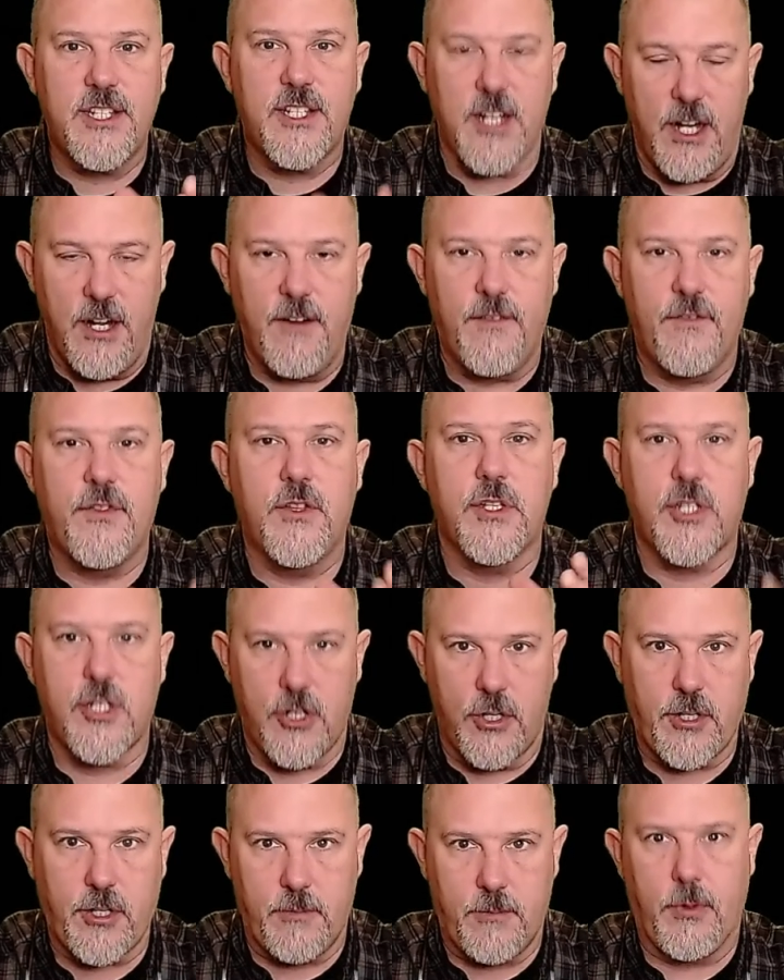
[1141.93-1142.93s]
of the
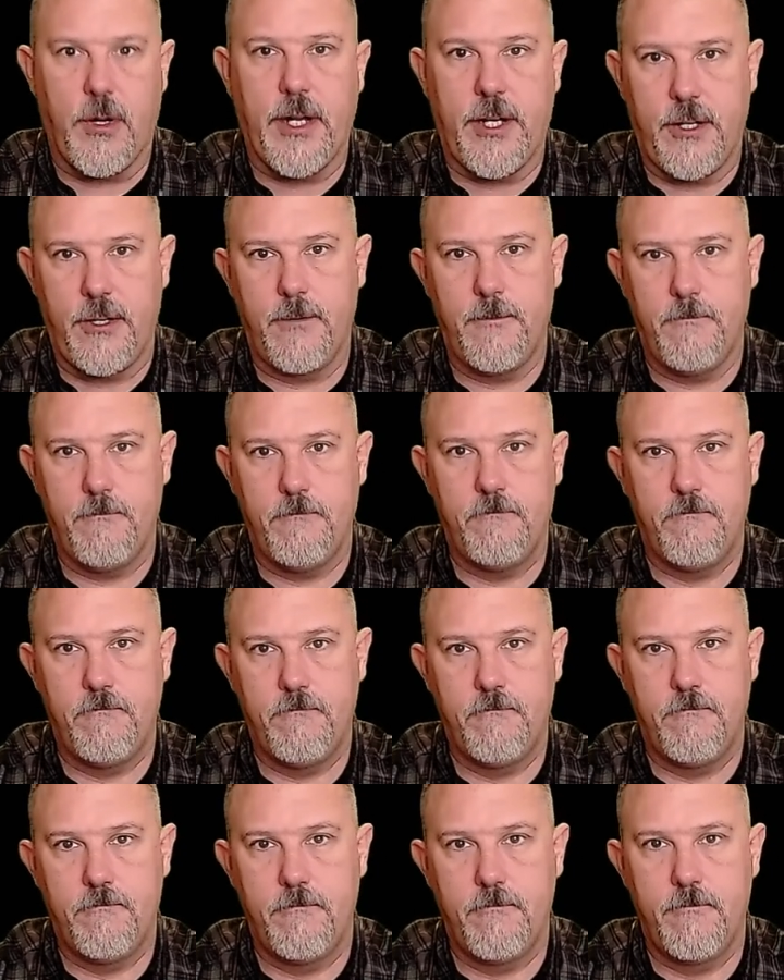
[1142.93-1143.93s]
circuit breaker.
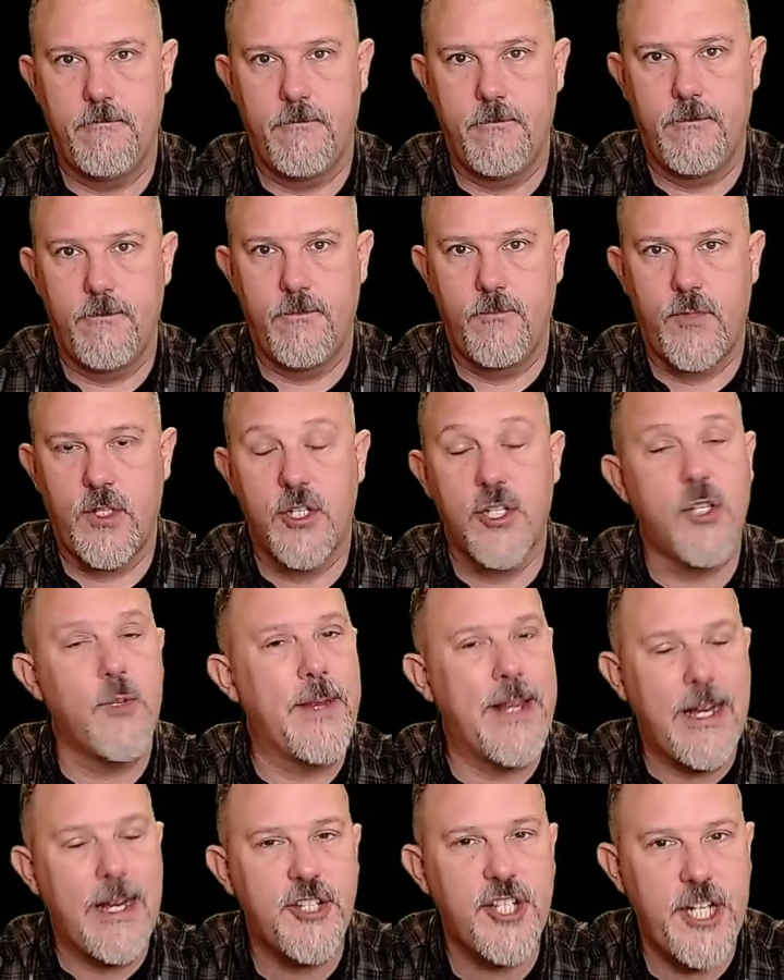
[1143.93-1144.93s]
So
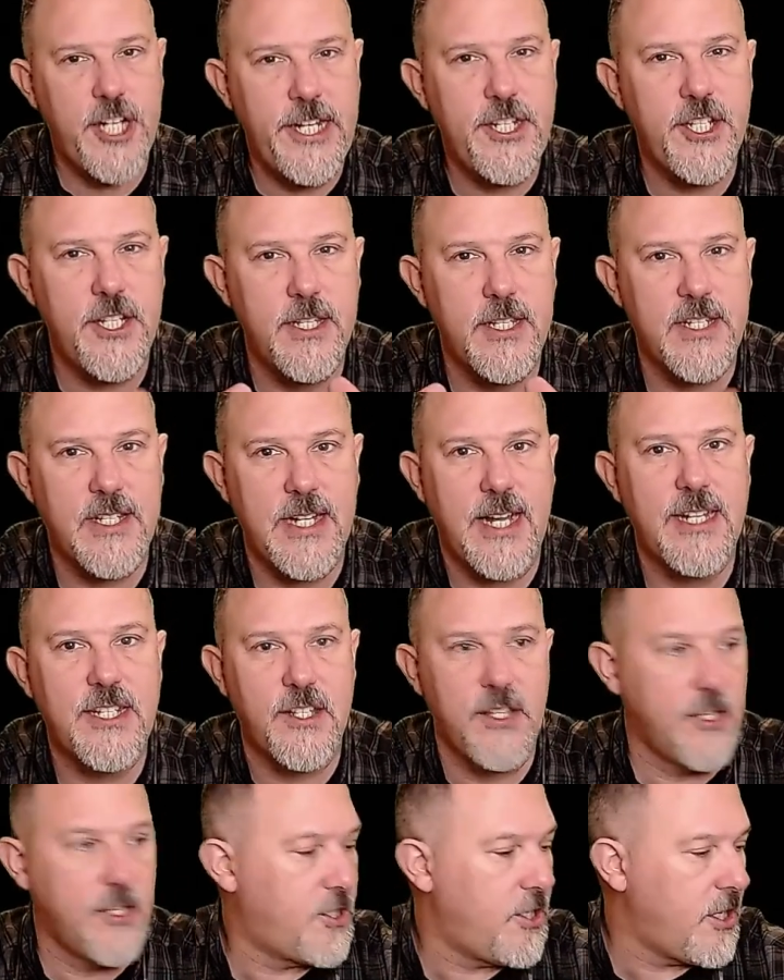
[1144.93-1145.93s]
without changing the size of
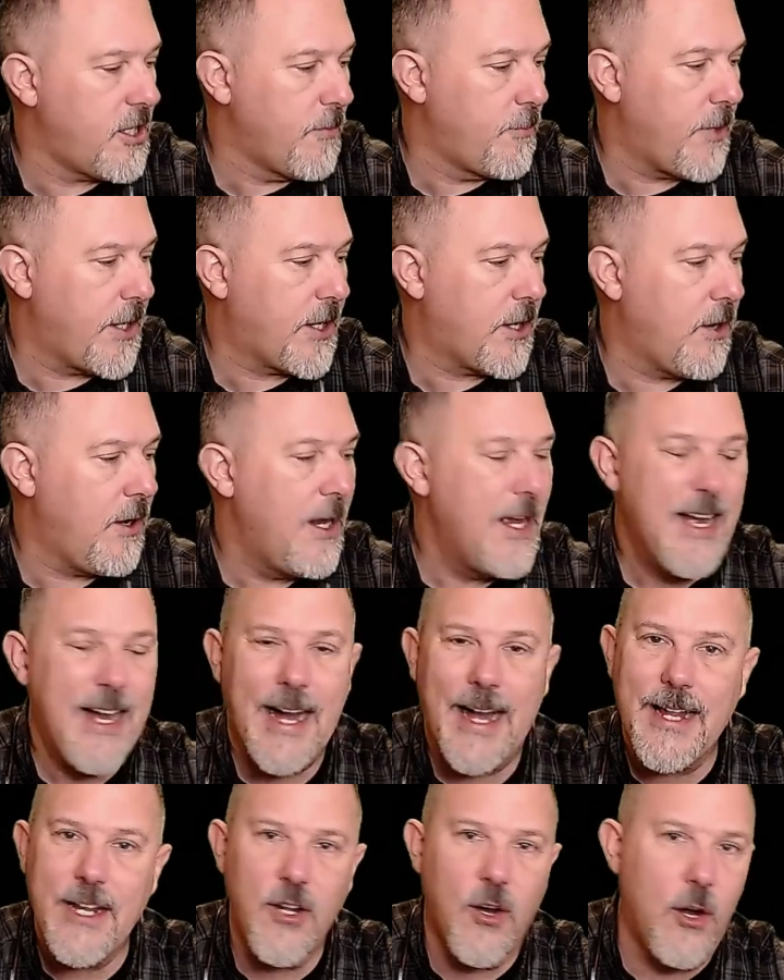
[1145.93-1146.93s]
the circuit breaker, I
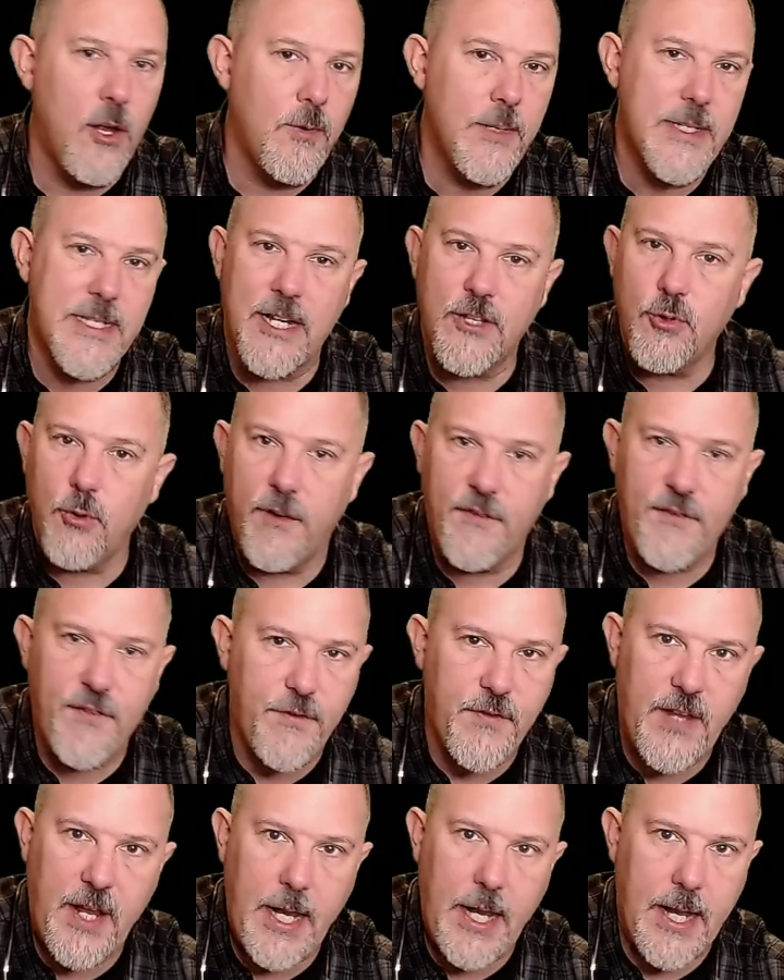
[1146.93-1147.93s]
can go always down to a
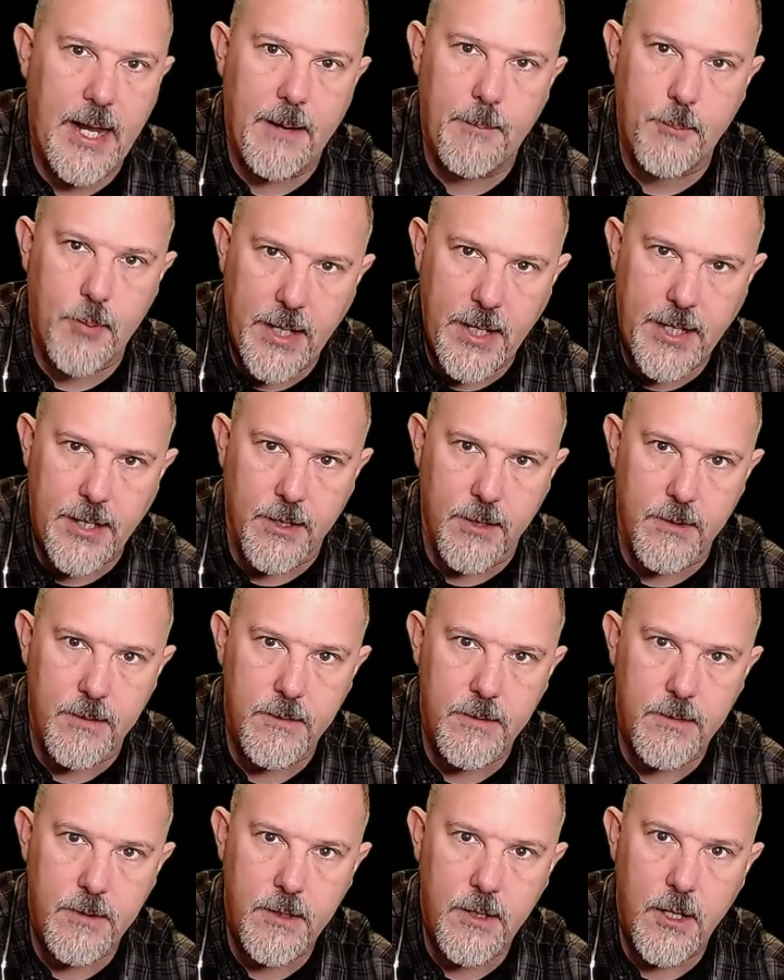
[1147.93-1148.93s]
fifteen amp breaker,
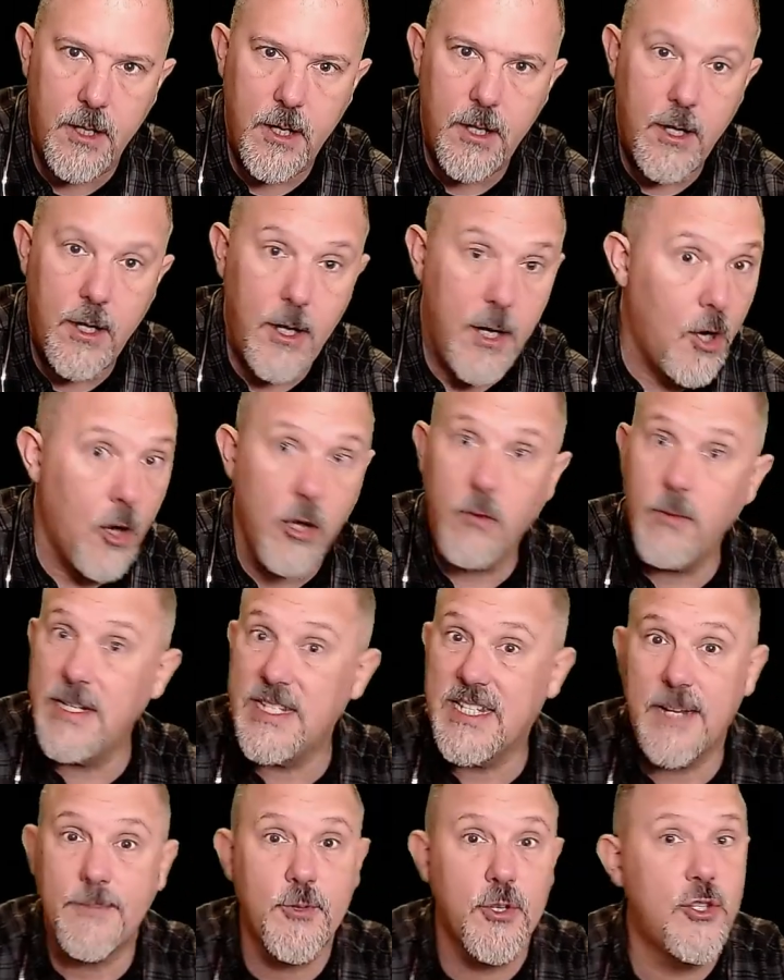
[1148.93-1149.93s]
all the way
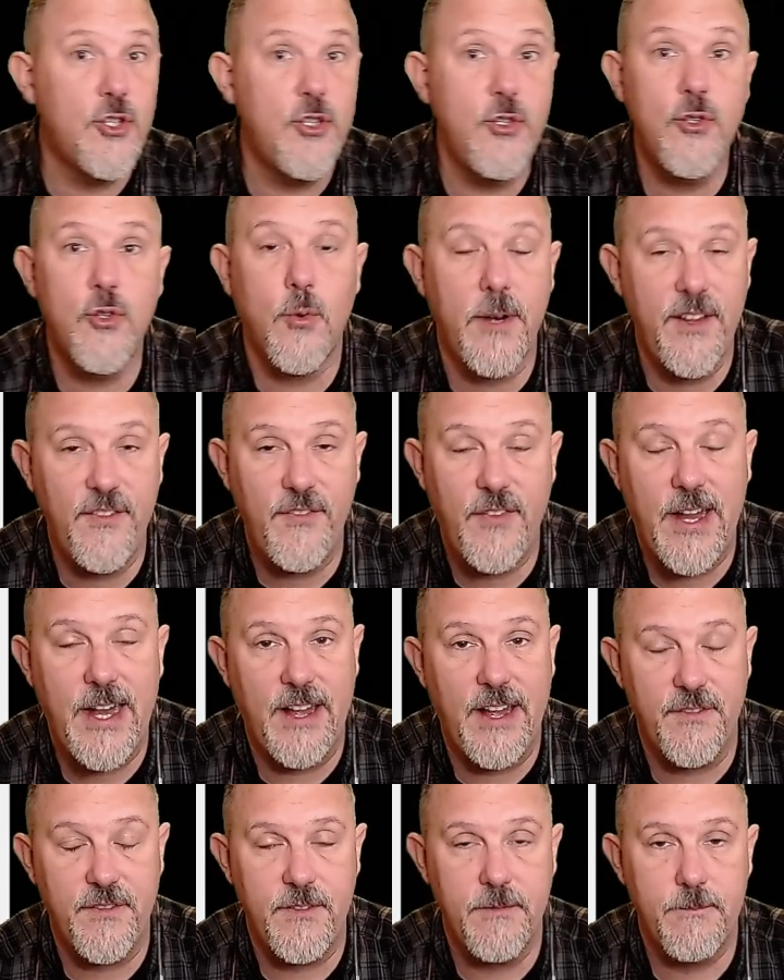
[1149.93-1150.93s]
up to a two
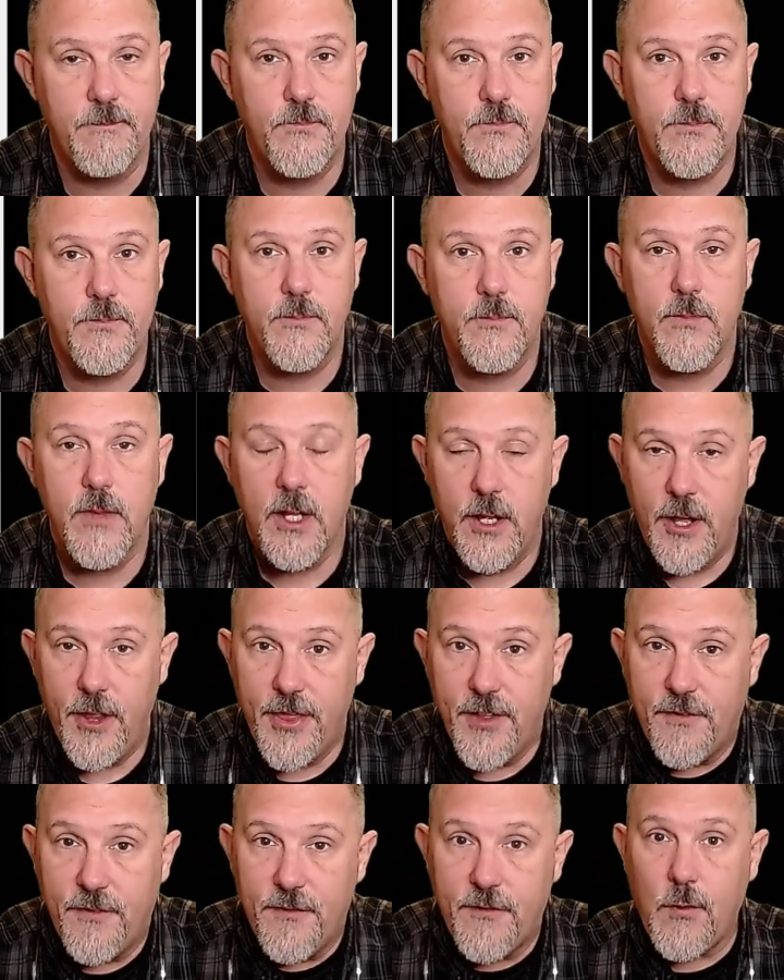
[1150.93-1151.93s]
twenty-five. The
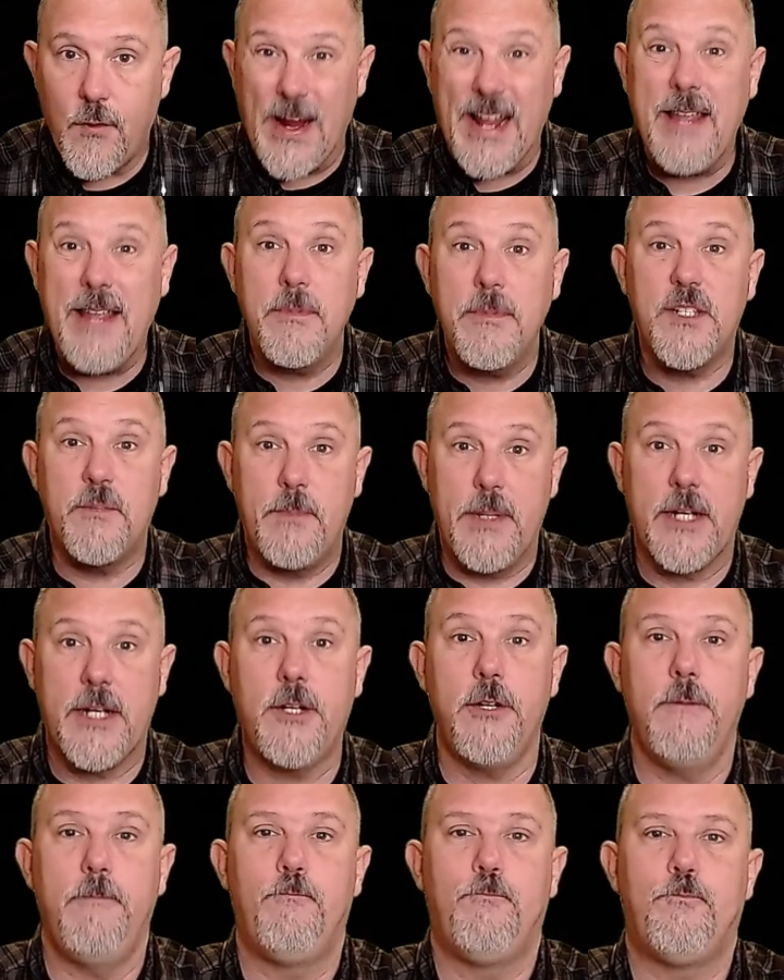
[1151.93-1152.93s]
frame is bigger,